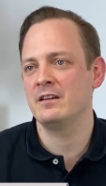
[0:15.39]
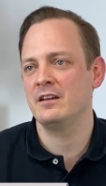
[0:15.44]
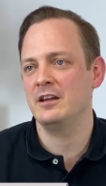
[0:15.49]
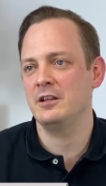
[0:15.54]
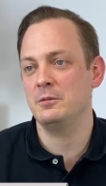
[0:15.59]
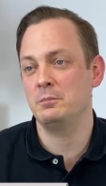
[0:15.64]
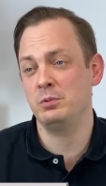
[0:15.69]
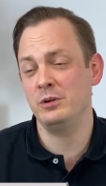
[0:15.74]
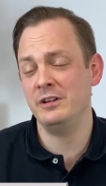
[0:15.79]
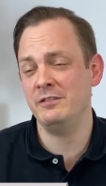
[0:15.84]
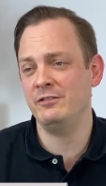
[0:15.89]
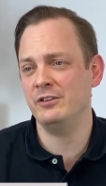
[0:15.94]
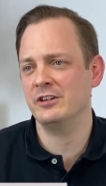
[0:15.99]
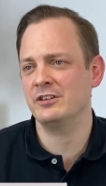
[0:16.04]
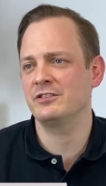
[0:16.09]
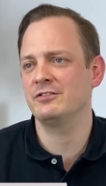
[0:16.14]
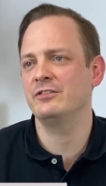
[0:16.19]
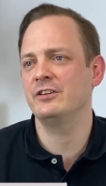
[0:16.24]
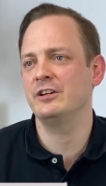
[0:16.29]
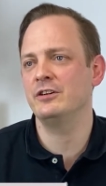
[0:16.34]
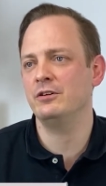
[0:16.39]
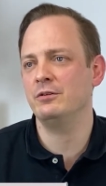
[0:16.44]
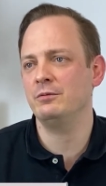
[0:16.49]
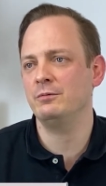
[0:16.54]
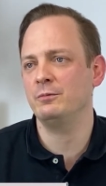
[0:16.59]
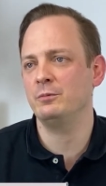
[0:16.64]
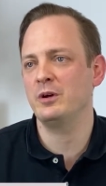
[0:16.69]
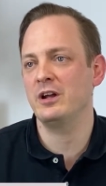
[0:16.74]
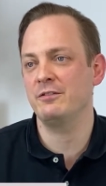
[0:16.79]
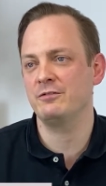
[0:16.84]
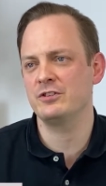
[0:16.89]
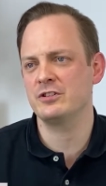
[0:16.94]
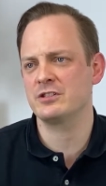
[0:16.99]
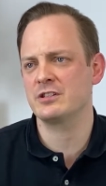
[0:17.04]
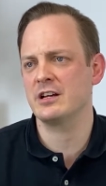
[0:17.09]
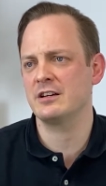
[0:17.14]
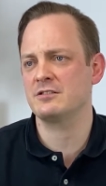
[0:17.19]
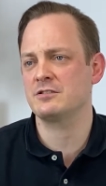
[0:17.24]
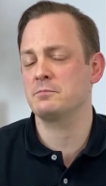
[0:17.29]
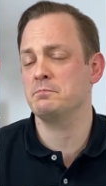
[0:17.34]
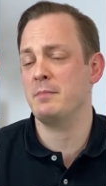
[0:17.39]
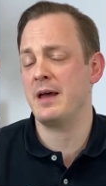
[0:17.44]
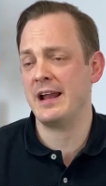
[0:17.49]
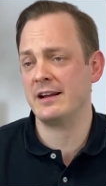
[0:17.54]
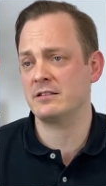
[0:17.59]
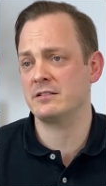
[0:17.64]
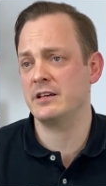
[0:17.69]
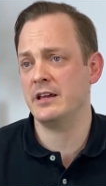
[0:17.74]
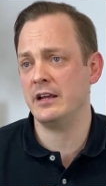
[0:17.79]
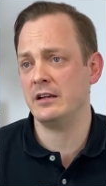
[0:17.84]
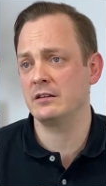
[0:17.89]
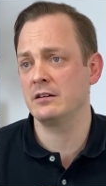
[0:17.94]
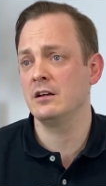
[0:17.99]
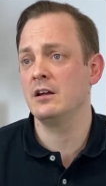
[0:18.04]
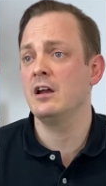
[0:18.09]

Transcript: In a previous video, we have discussed MACsec